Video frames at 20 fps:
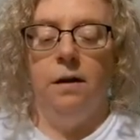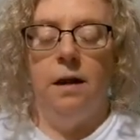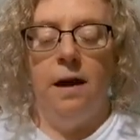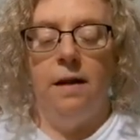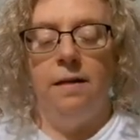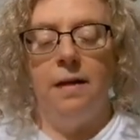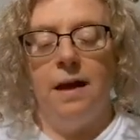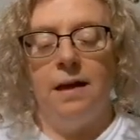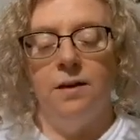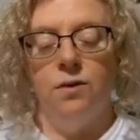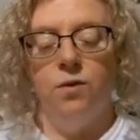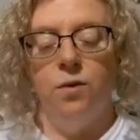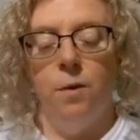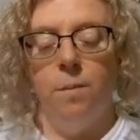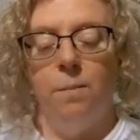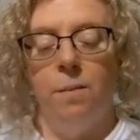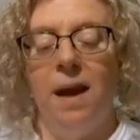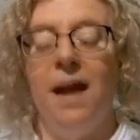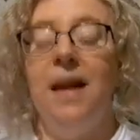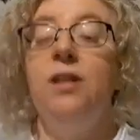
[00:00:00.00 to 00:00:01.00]
And that is
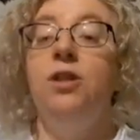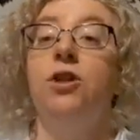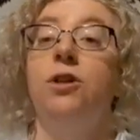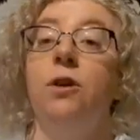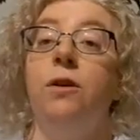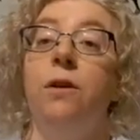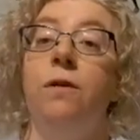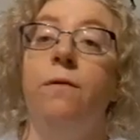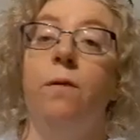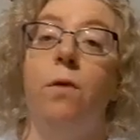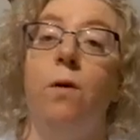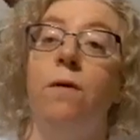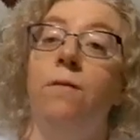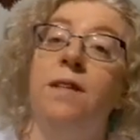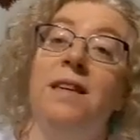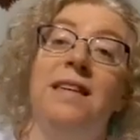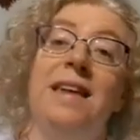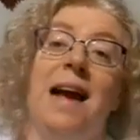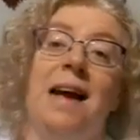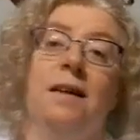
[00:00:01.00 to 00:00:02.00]
from page 34 of
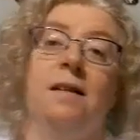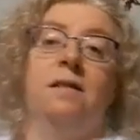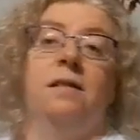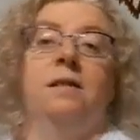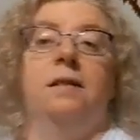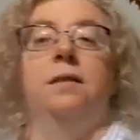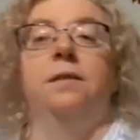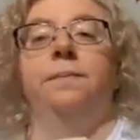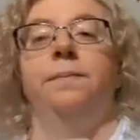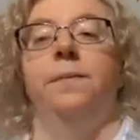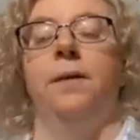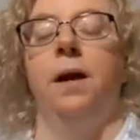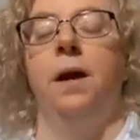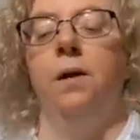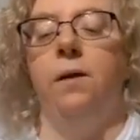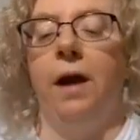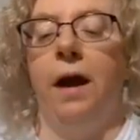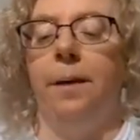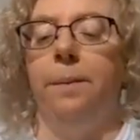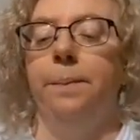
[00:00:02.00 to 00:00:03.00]
the text.
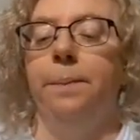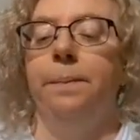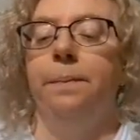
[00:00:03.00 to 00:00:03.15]
Okay.